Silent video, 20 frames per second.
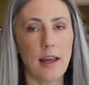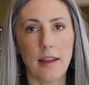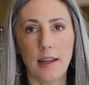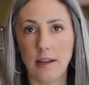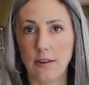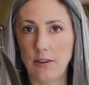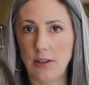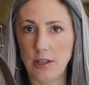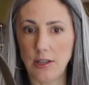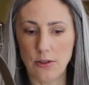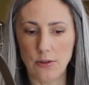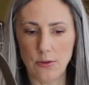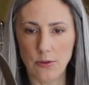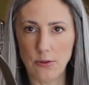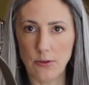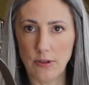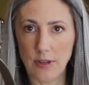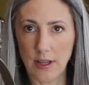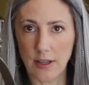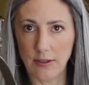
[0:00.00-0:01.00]
I like to
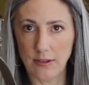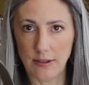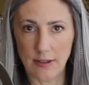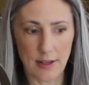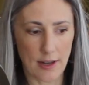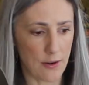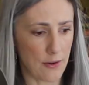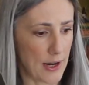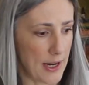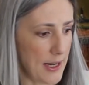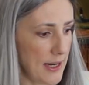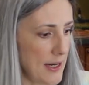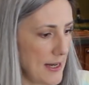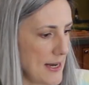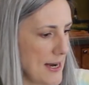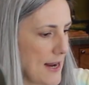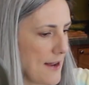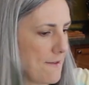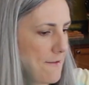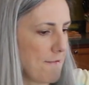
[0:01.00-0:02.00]
use a
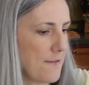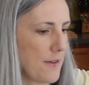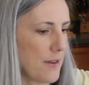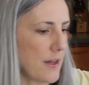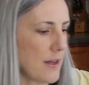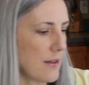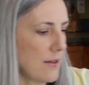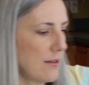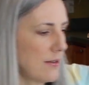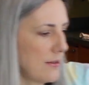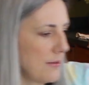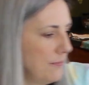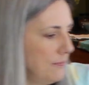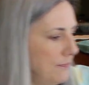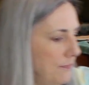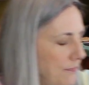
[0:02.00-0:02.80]
serrated knife for this.